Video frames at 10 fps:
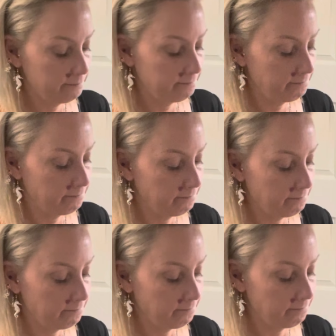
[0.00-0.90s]

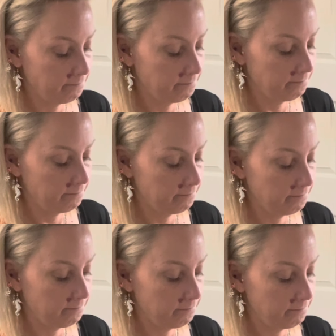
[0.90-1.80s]

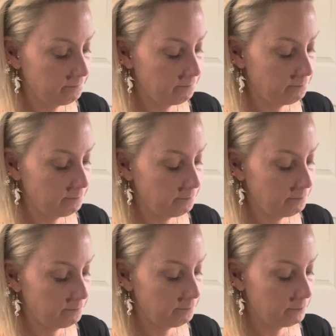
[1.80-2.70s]

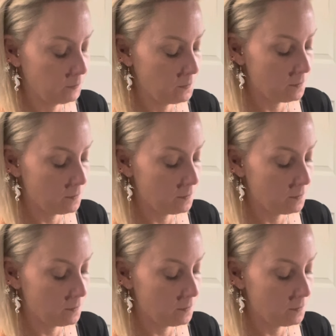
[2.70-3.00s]
No one is speaking in this clip.